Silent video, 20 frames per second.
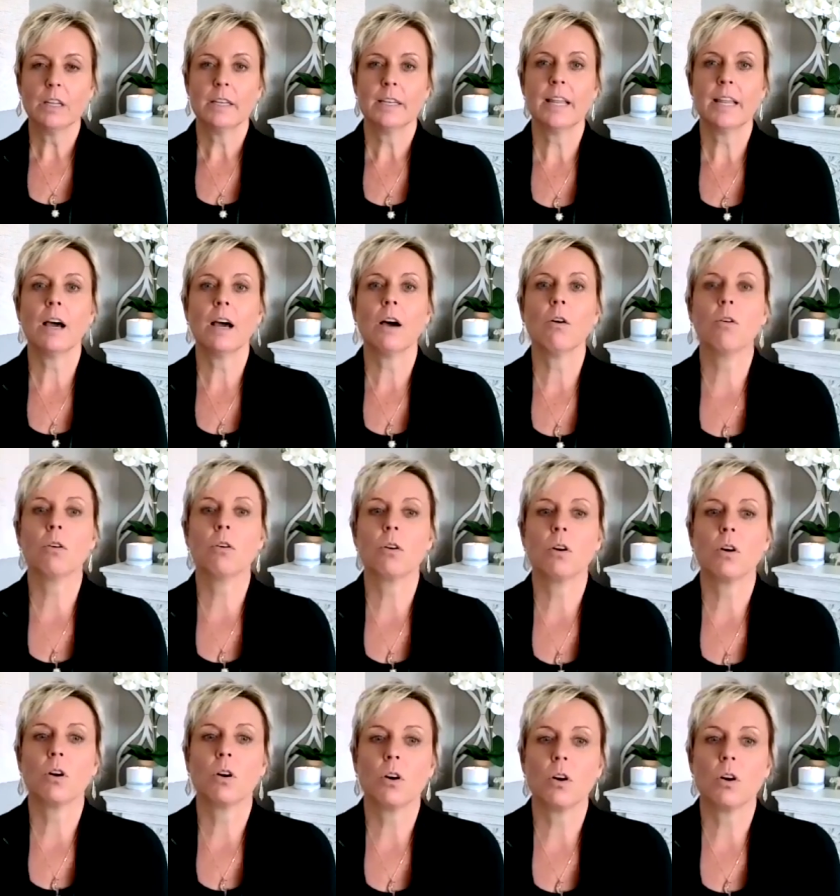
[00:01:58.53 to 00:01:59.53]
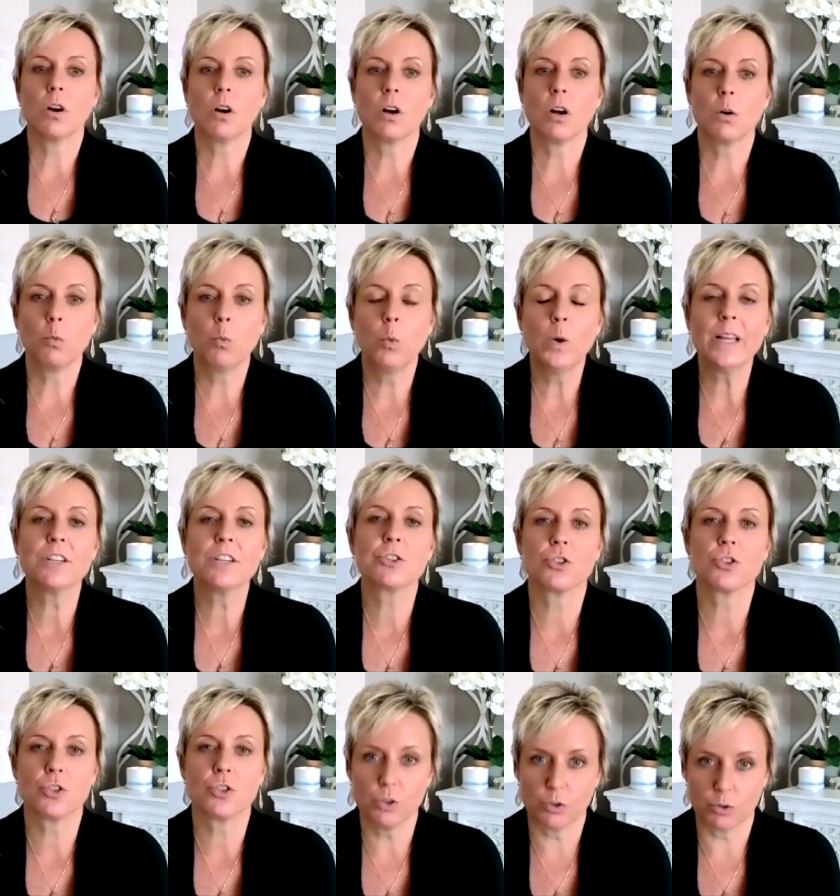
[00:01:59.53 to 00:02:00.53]
Now, we
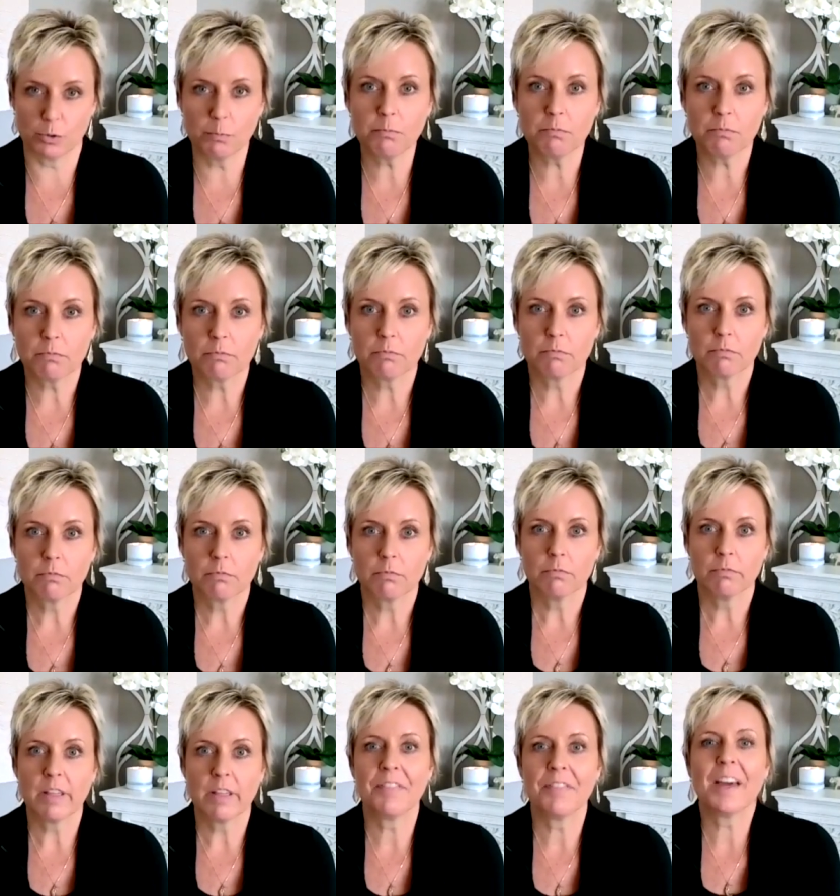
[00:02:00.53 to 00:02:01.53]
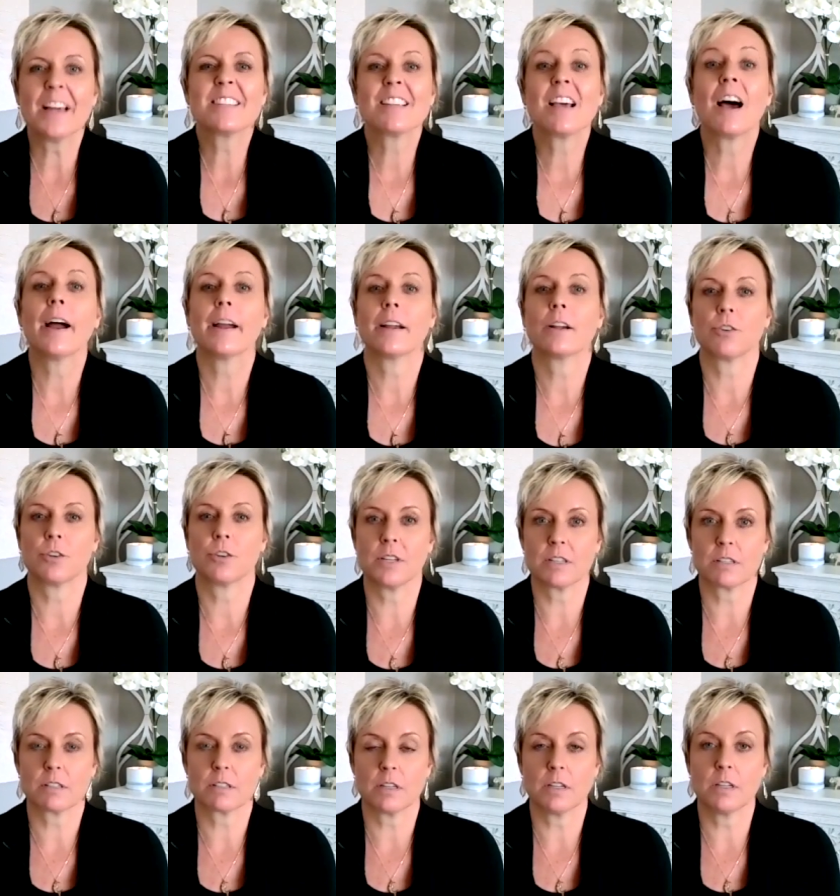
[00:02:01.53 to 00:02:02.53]
assume that that
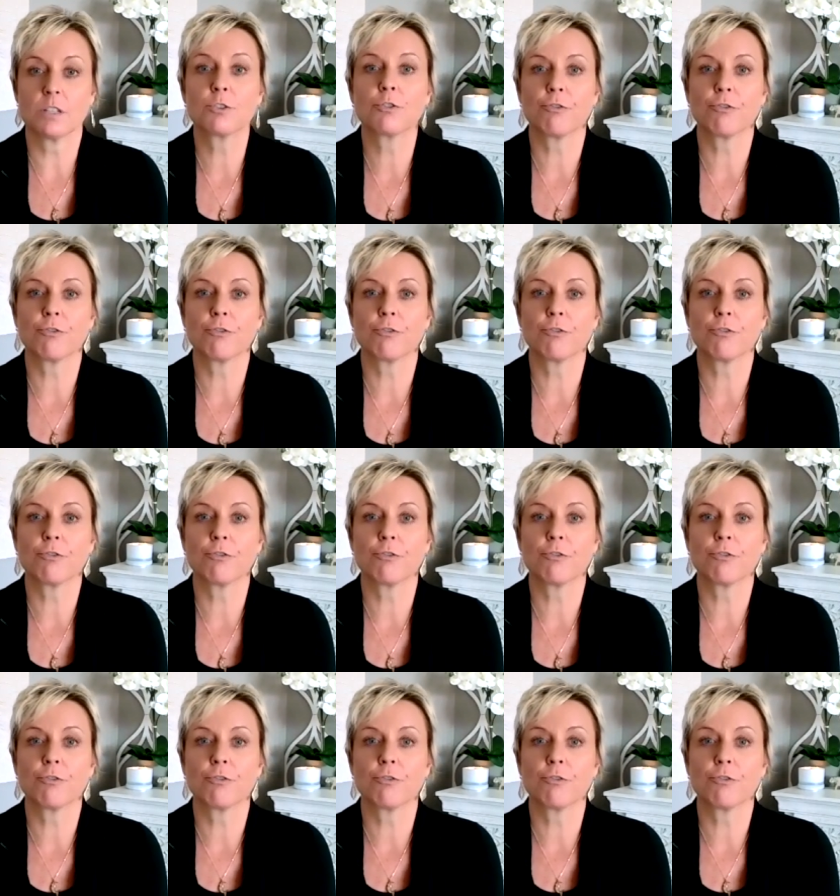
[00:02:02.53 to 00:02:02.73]
tiredness is